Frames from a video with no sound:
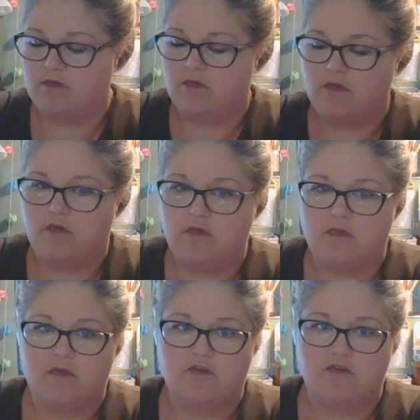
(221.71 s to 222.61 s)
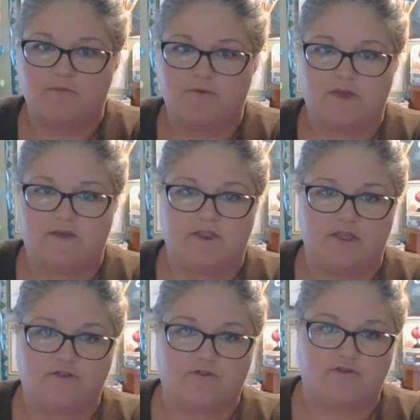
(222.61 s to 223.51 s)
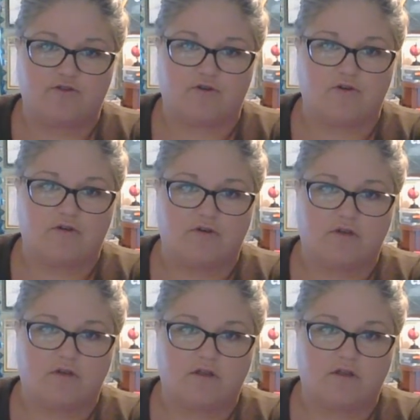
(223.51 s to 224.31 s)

I'm going to give it a stir.